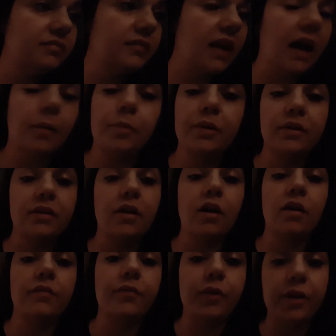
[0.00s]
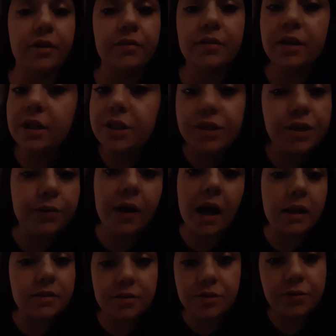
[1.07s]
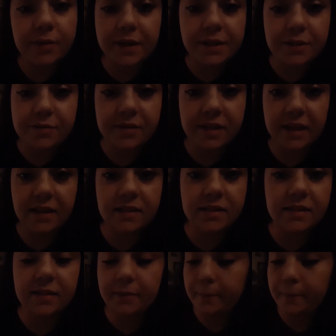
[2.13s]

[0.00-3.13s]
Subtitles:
I'll pull a card for you. $2.22."